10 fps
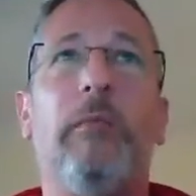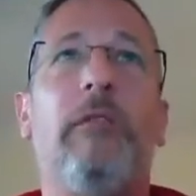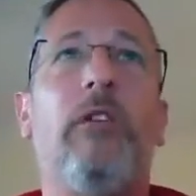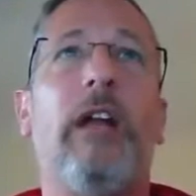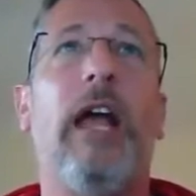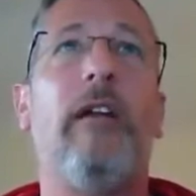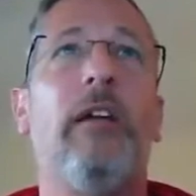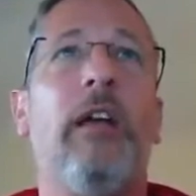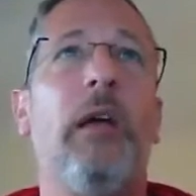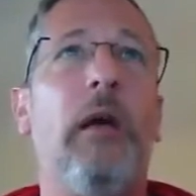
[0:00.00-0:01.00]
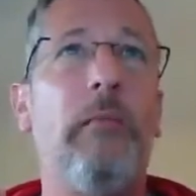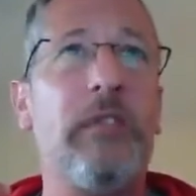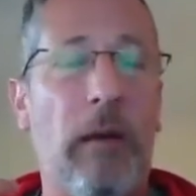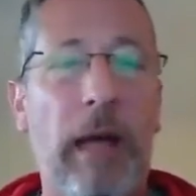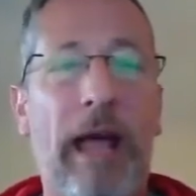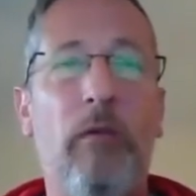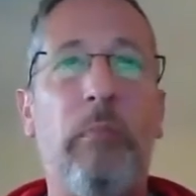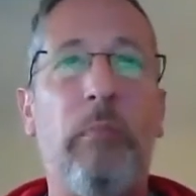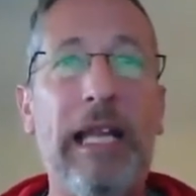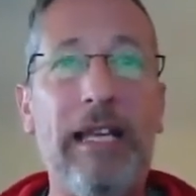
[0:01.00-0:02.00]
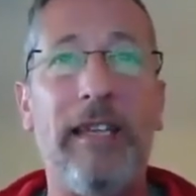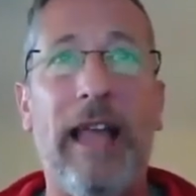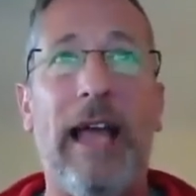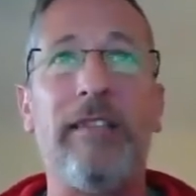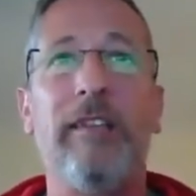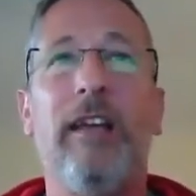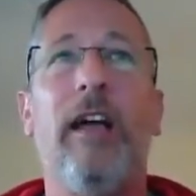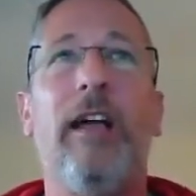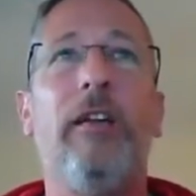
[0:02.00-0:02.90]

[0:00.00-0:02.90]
You've got to have somehow of policing that.